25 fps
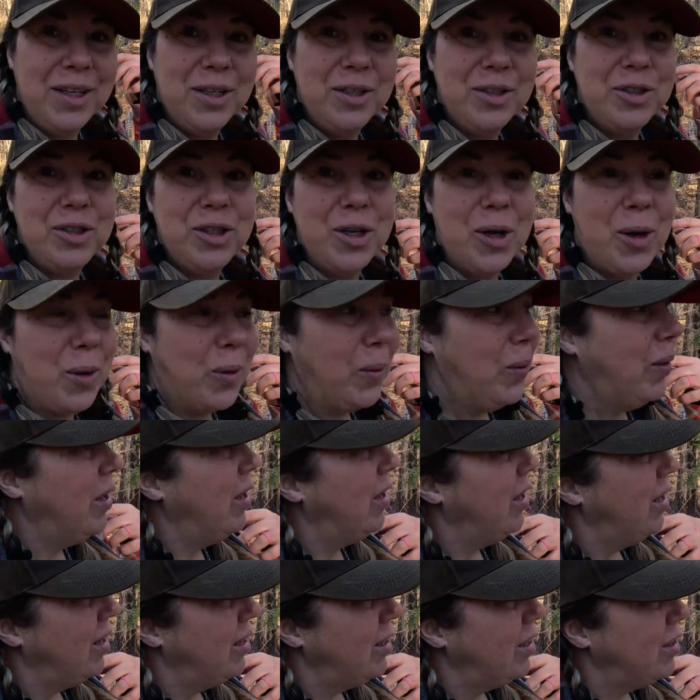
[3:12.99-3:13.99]
So
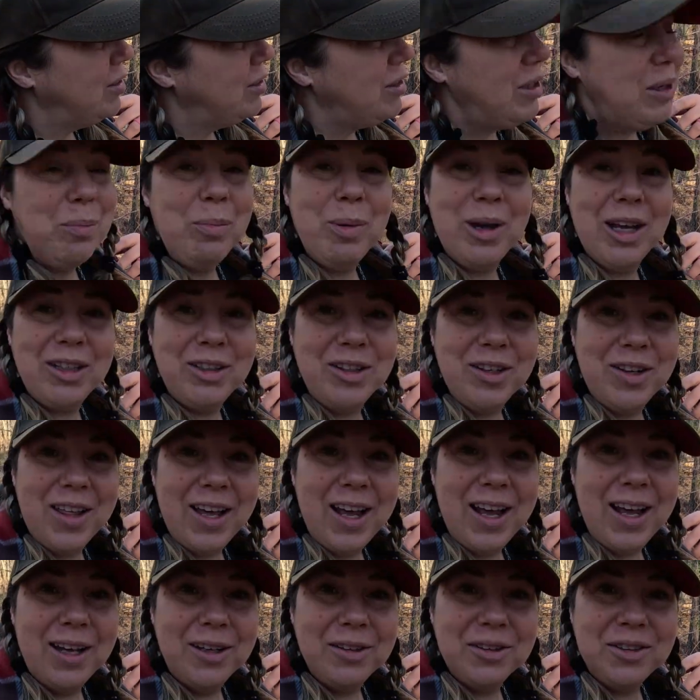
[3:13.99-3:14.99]
let's get back to the
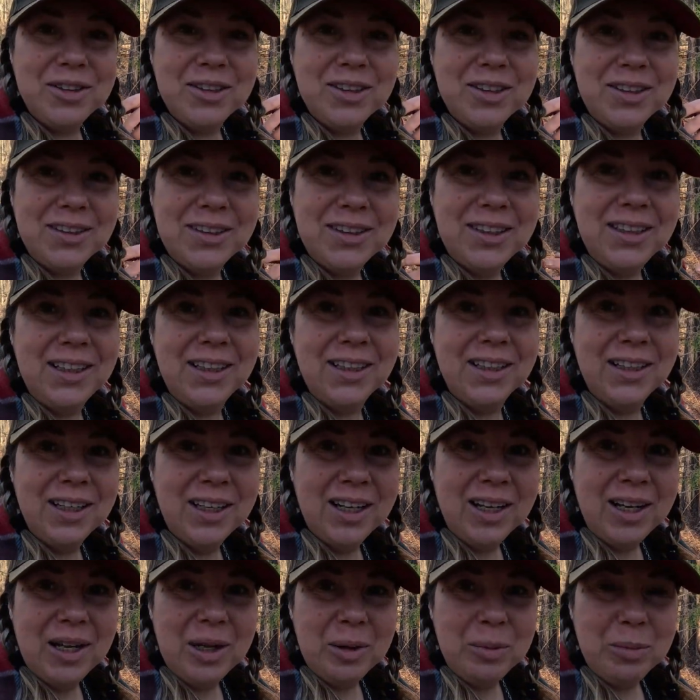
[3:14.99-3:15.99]
house and
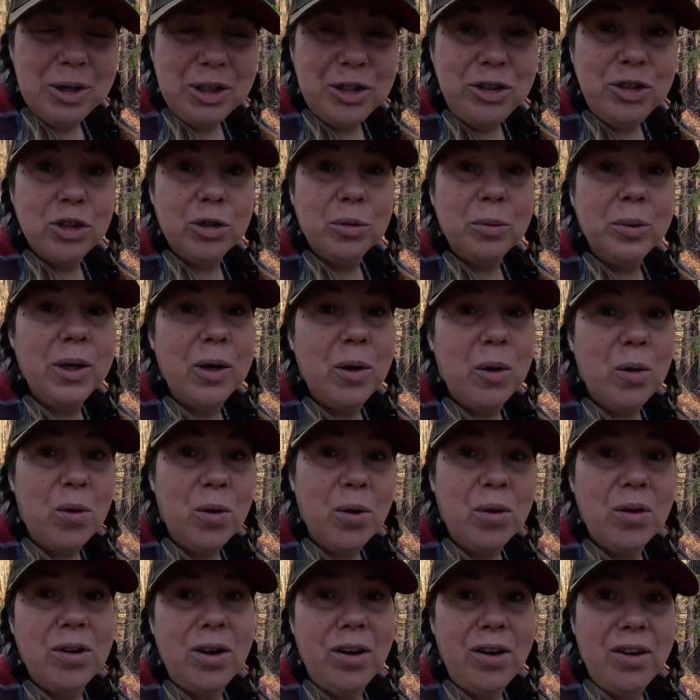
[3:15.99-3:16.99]
make sure we
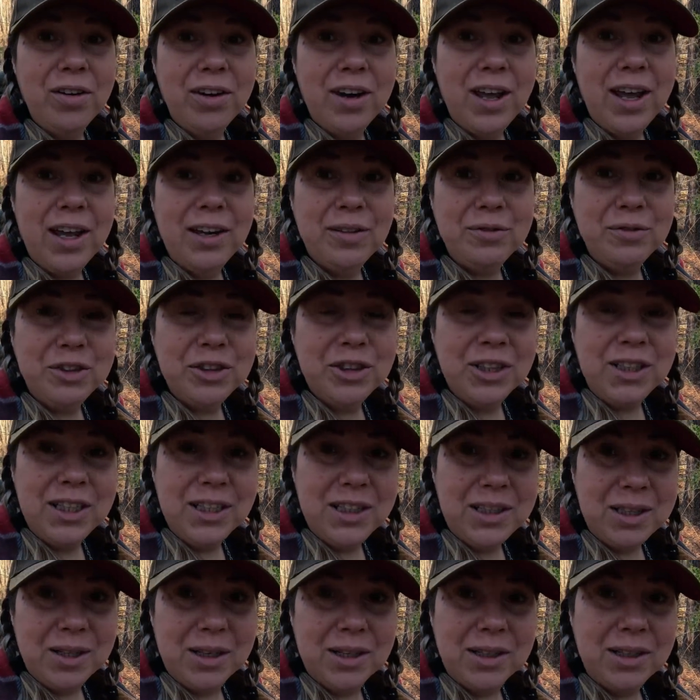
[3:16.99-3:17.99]
oil our knives to
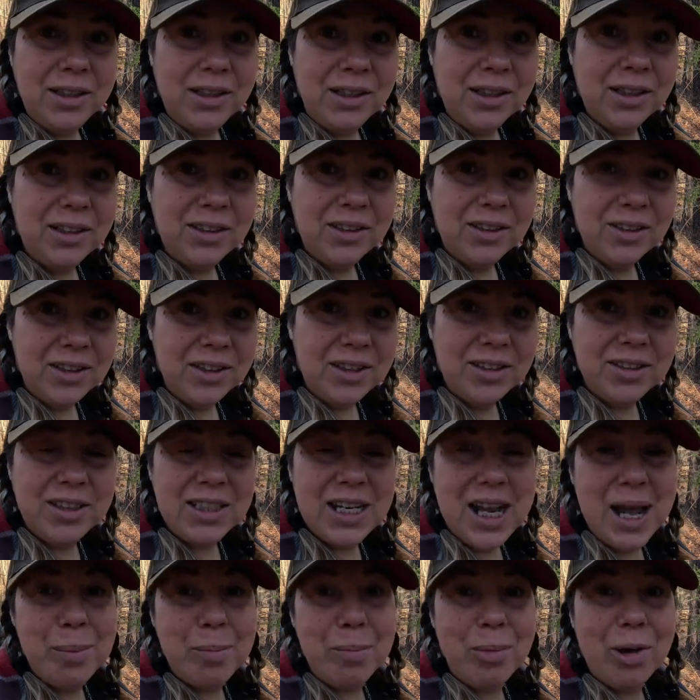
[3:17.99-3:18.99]
get the, the
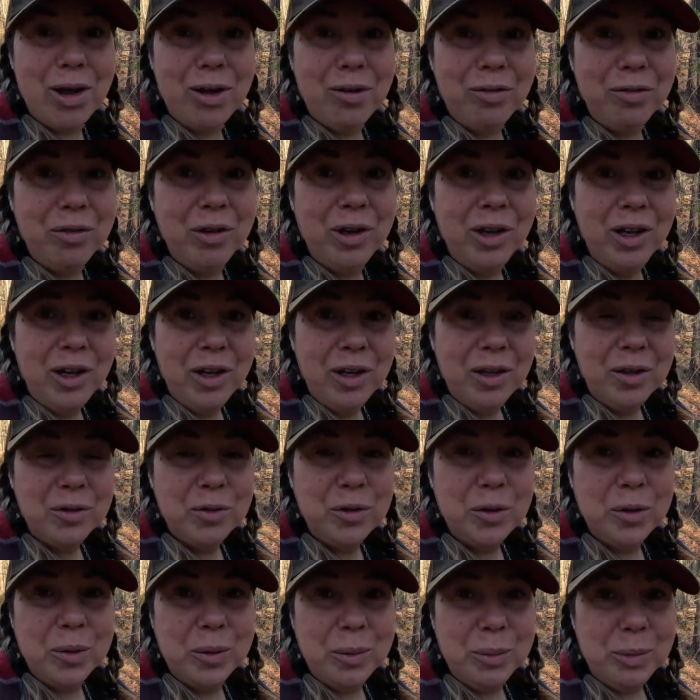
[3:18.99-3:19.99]
sap off
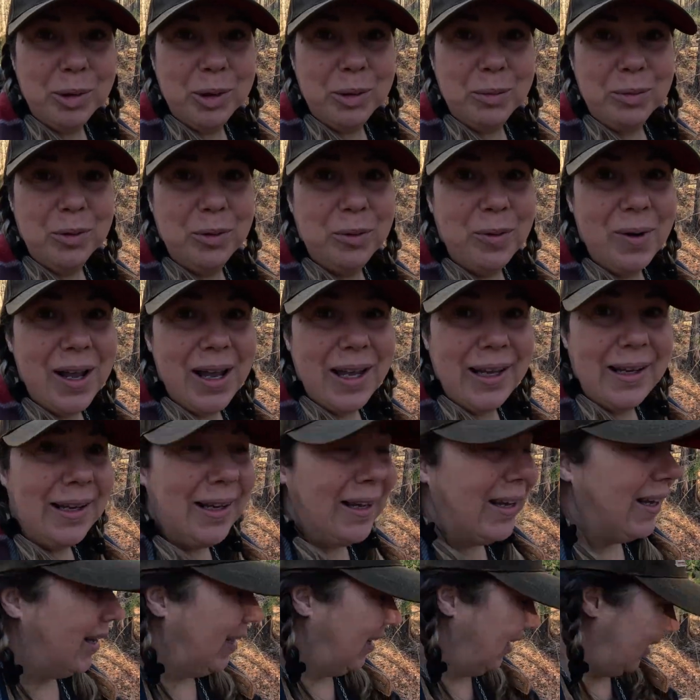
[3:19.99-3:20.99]
before we put them away.
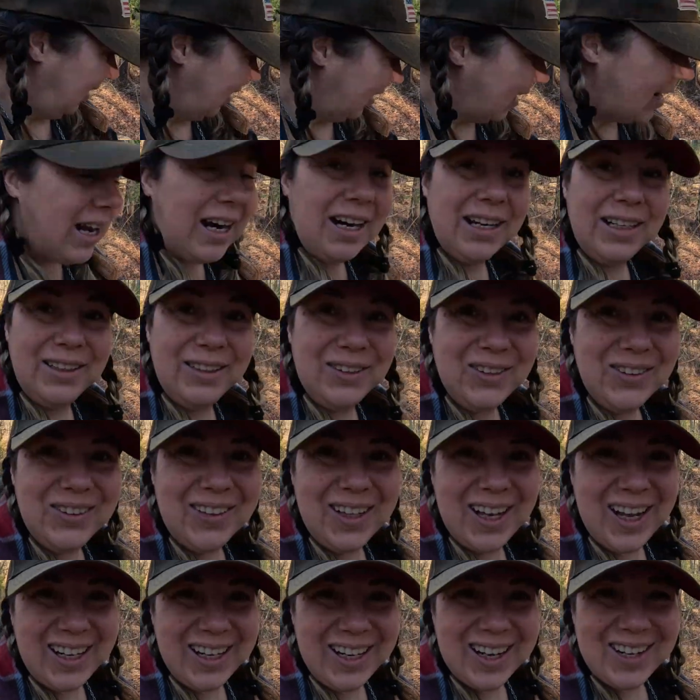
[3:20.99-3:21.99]
I didn't do
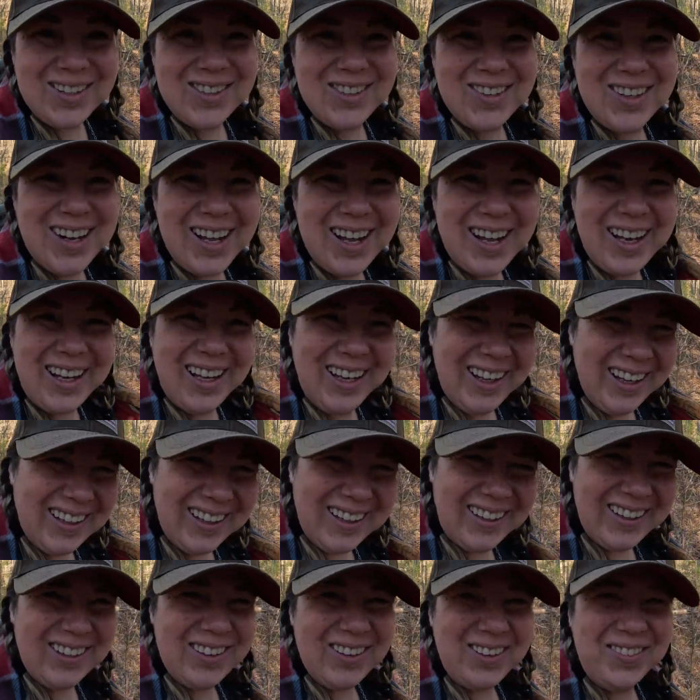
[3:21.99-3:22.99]
that yesterday.
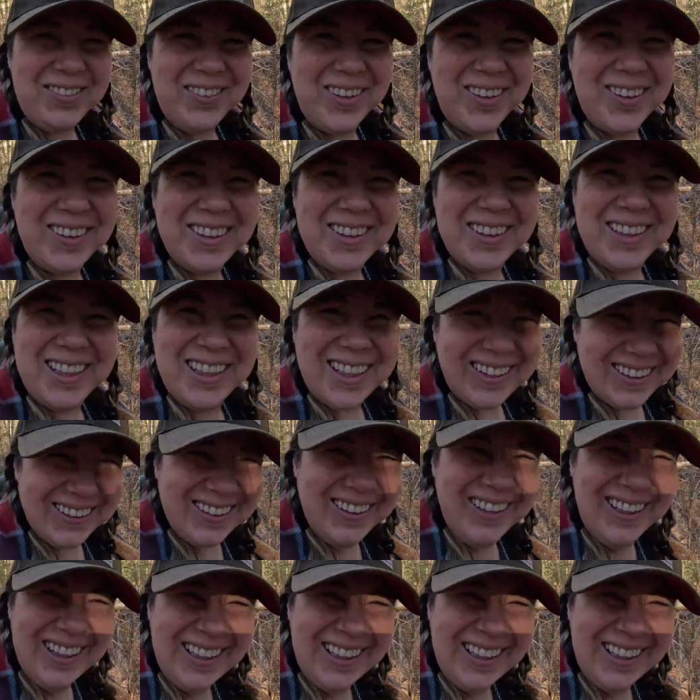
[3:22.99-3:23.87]
I didn't know if y'all could tell.